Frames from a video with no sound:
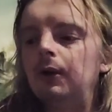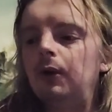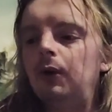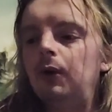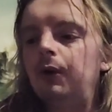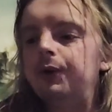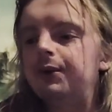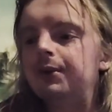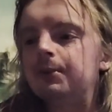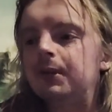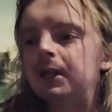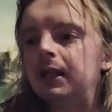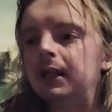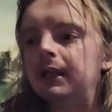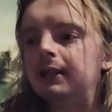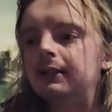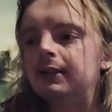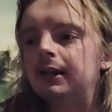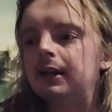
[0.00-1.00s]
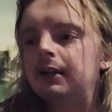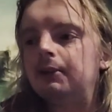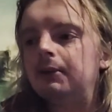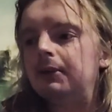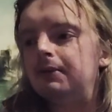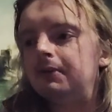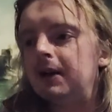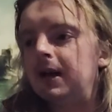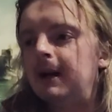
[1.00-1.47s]
Awesome Collector
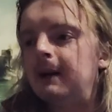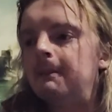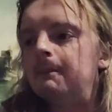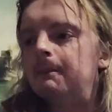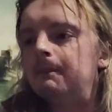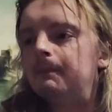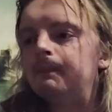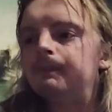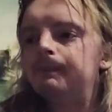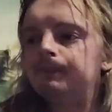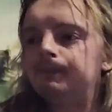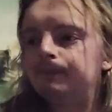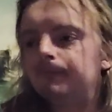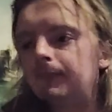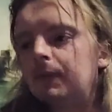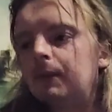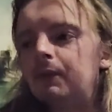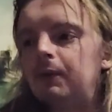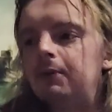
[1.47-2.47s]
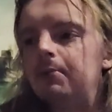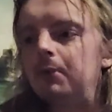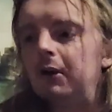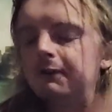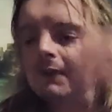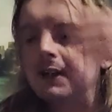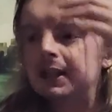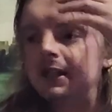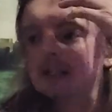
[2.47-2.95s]
with
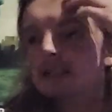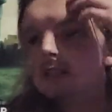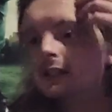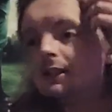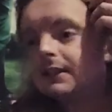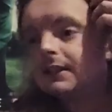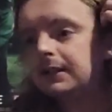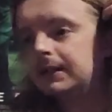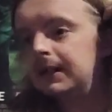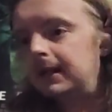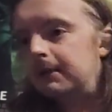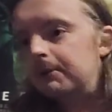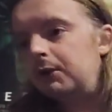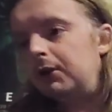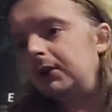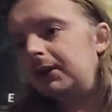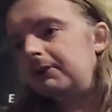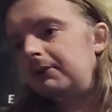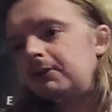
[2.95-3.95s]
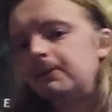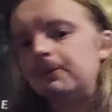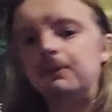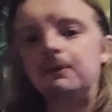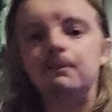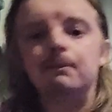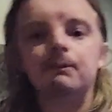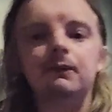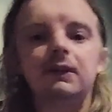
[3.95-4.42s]
my figures and him not
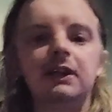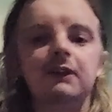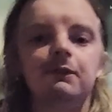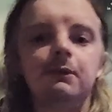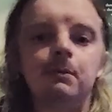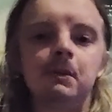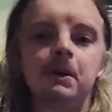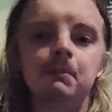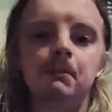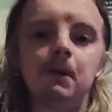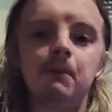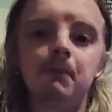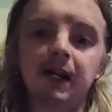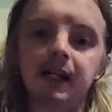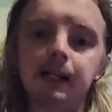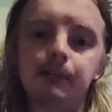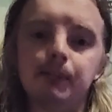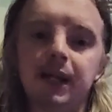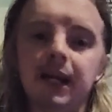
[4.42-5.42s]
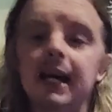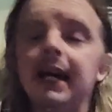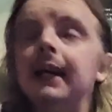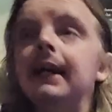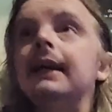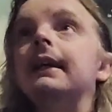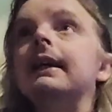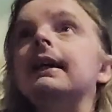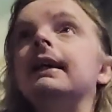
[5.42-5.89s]
giving me my money
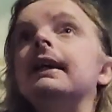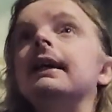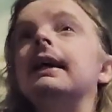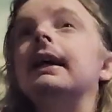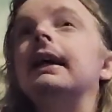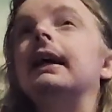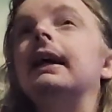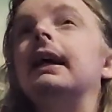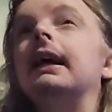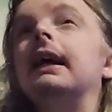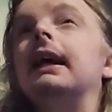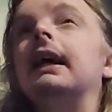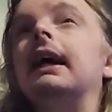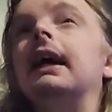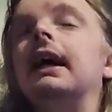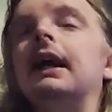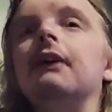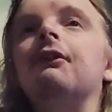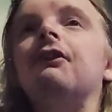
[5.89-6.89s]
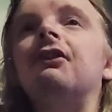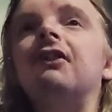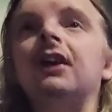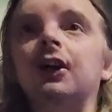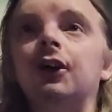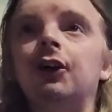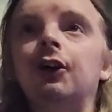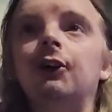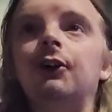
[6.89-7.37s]
back and
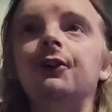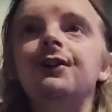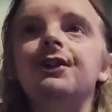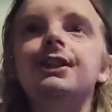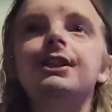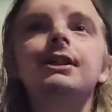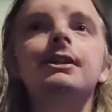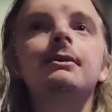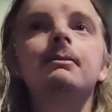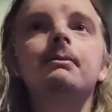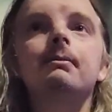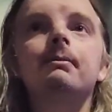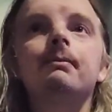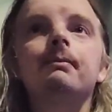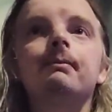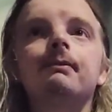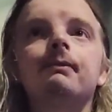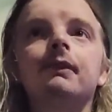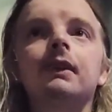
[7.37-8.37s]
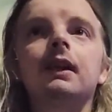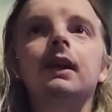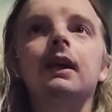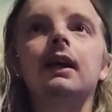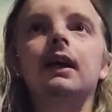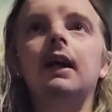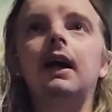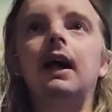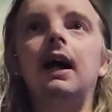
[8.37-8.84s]
everything else.
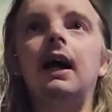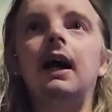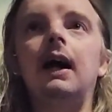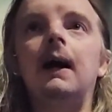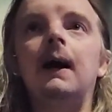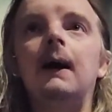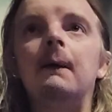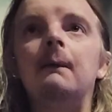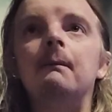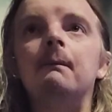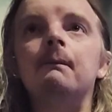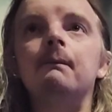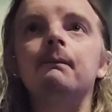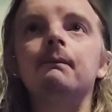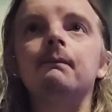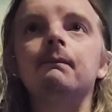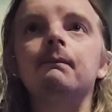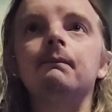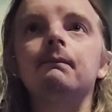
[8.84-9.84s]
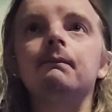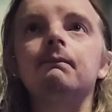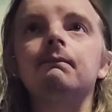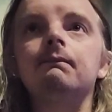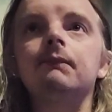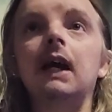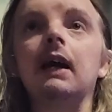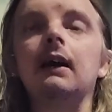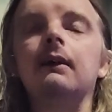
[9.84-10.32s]

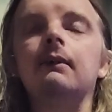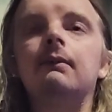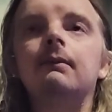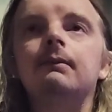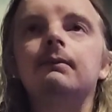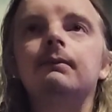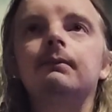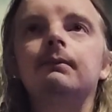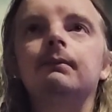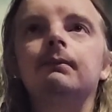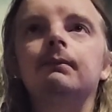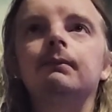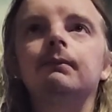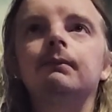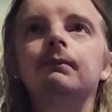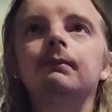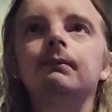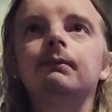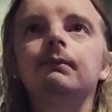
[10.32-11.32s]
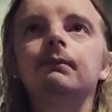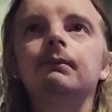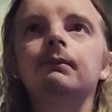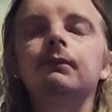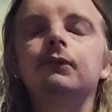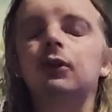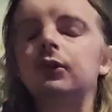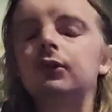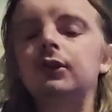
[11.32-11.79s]
Yeah.
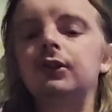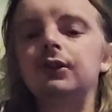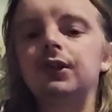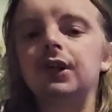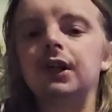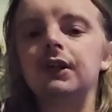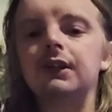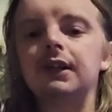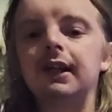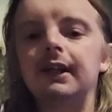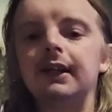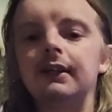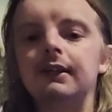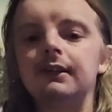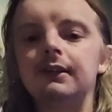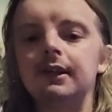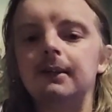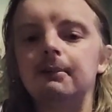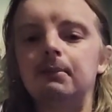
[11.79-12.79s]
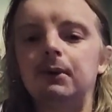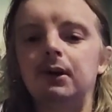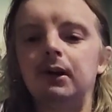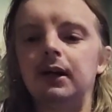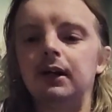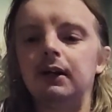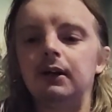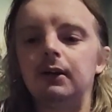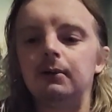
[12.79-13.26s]
Talk to you guys later. See you,
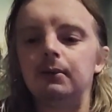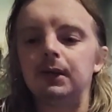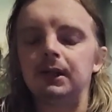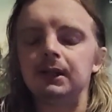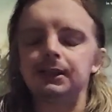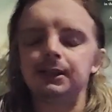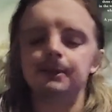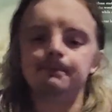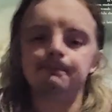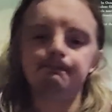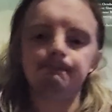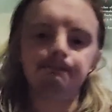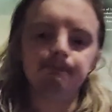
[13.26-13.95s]
bye, and God bless.